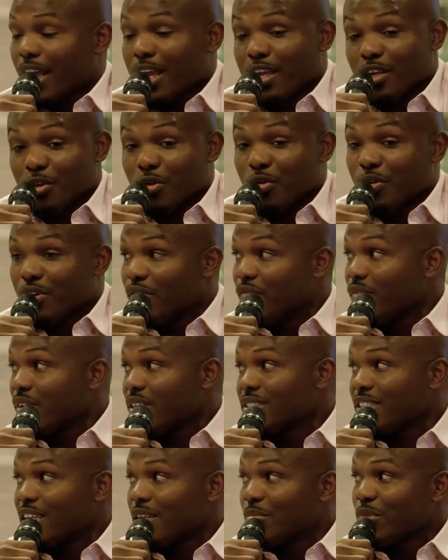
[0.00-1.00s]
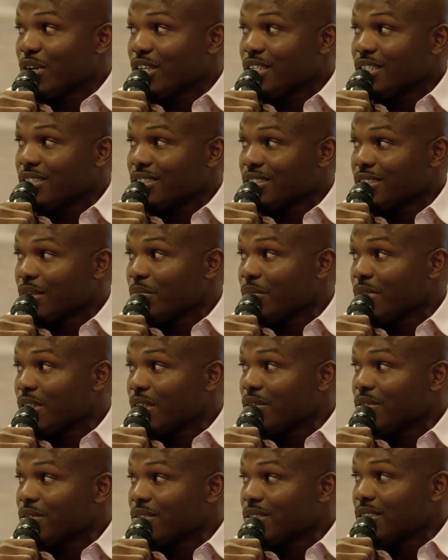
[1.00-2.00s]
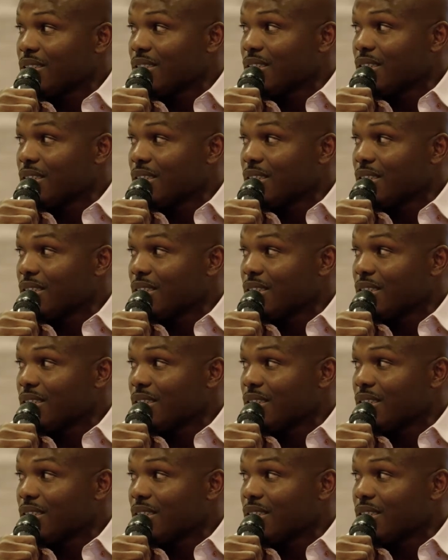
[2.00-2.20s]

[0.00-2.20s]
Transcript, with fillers: I can go and invest that money in something else.